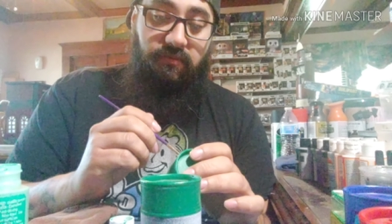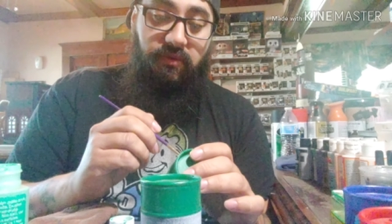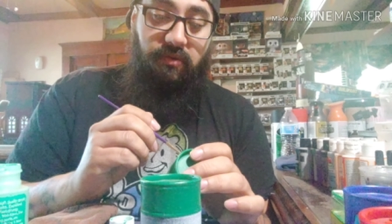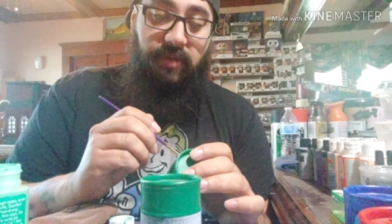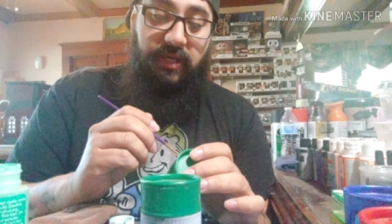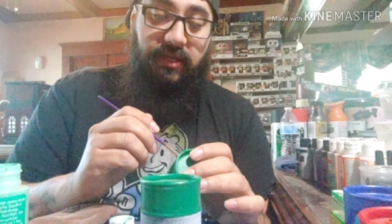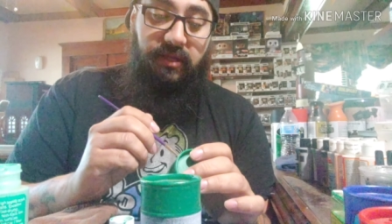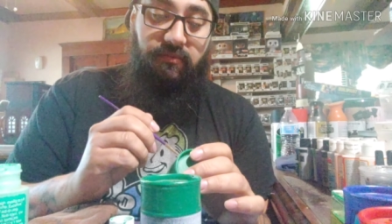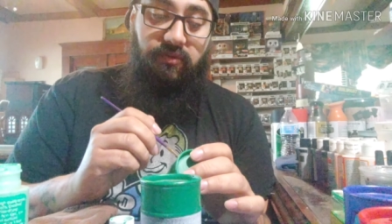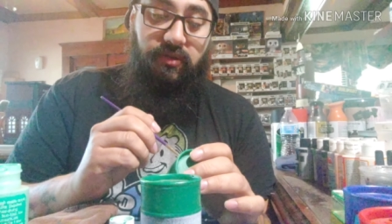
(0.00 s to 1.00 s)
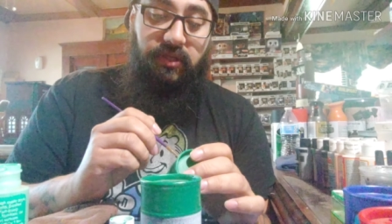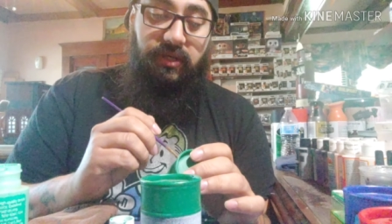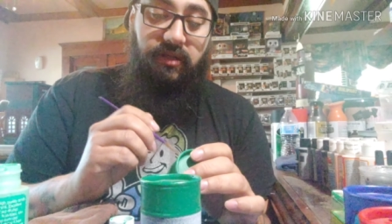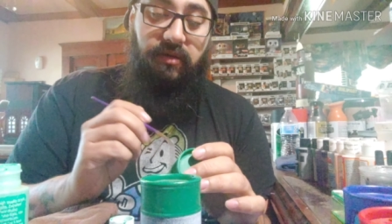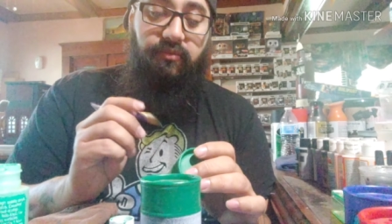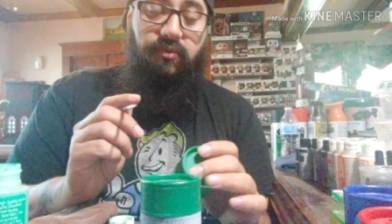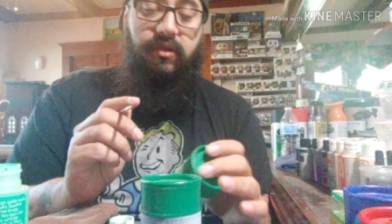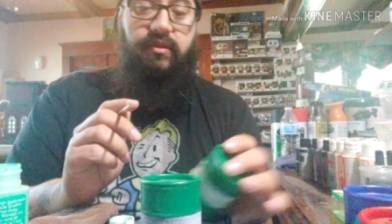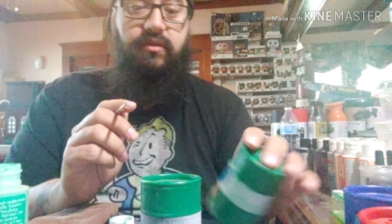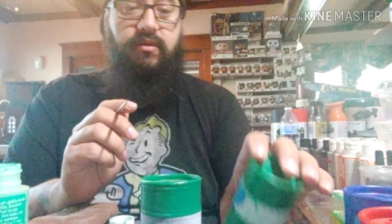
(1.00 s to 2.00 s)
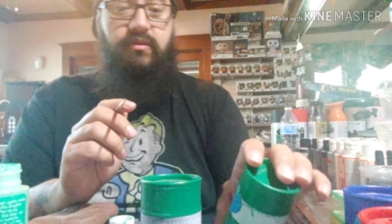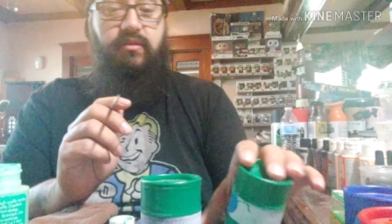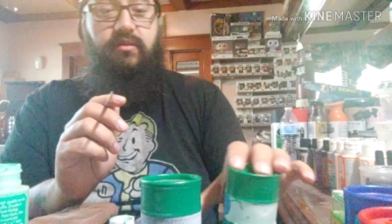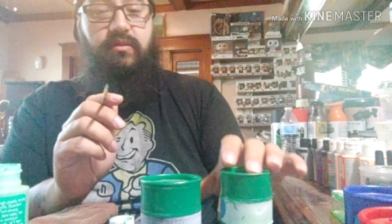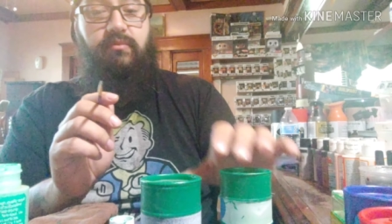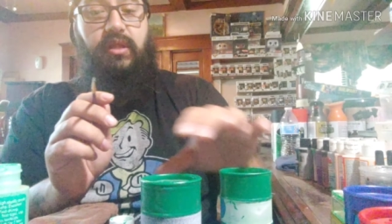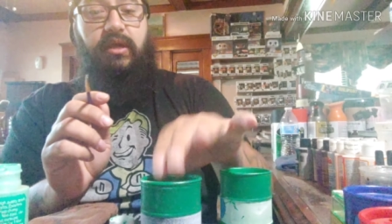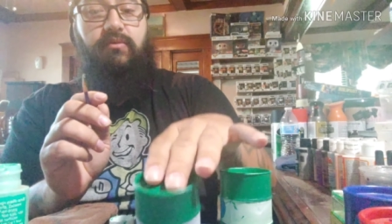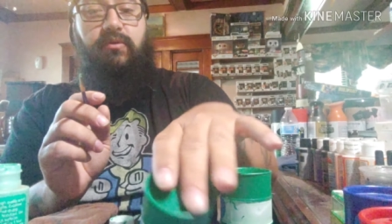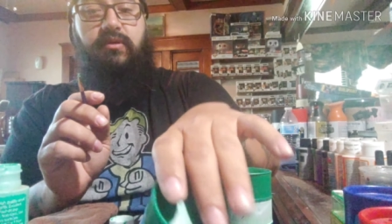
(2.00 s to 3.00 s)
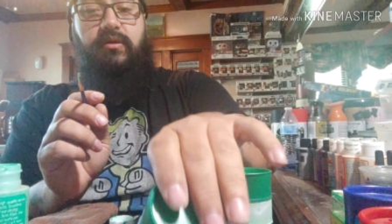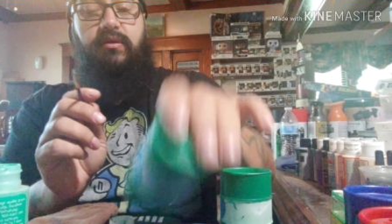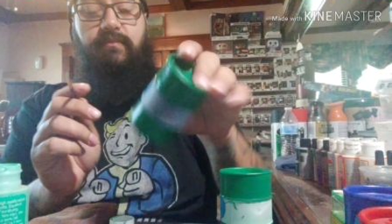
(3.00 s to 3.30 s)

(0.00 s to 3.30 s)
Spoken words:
we'll go back in and we'll clean it up with the black work.